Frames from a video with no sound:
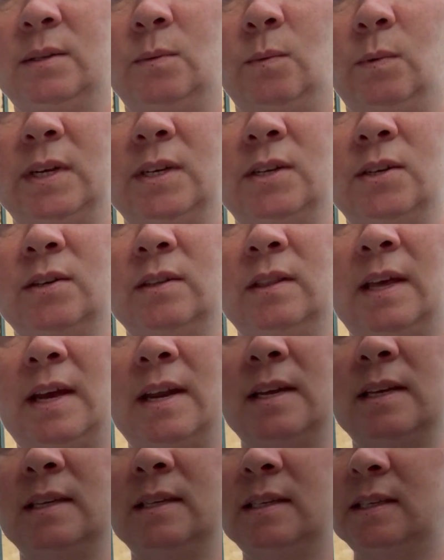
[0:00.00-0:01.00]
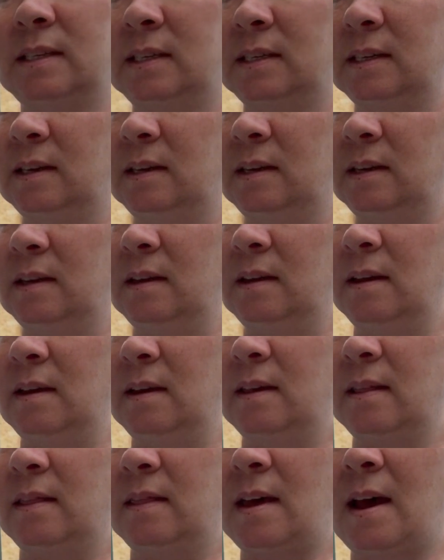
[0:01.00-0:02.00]
winter lettuce
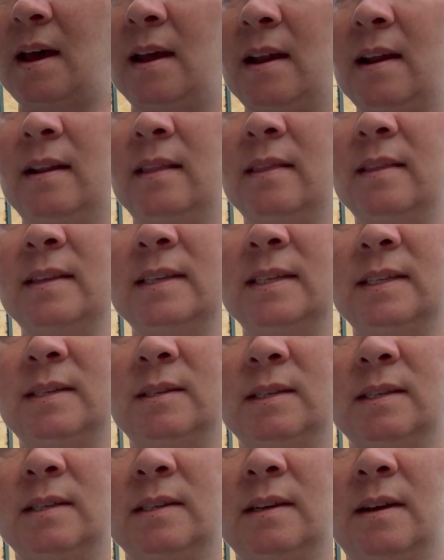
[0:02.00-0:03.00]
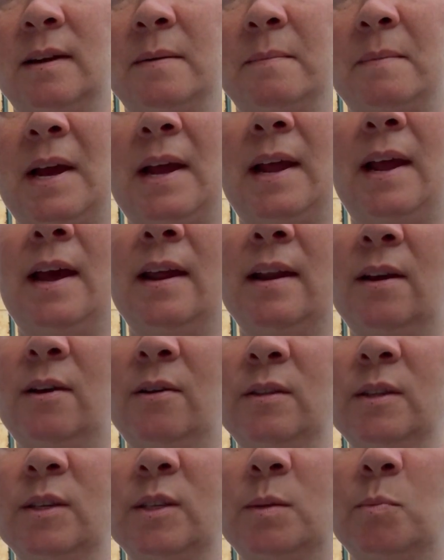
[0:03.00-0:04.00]
that I had out
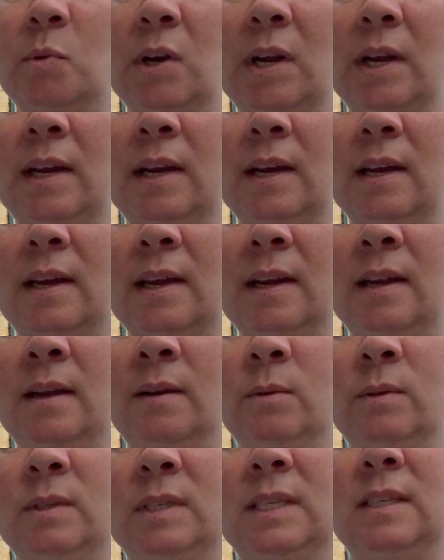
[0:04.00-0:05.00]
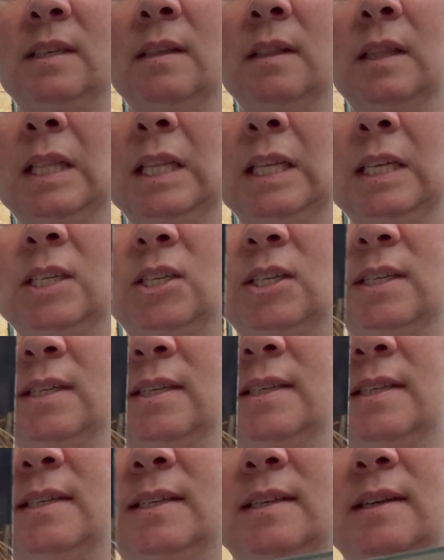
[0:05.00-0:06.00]
in the spring, and it was delicious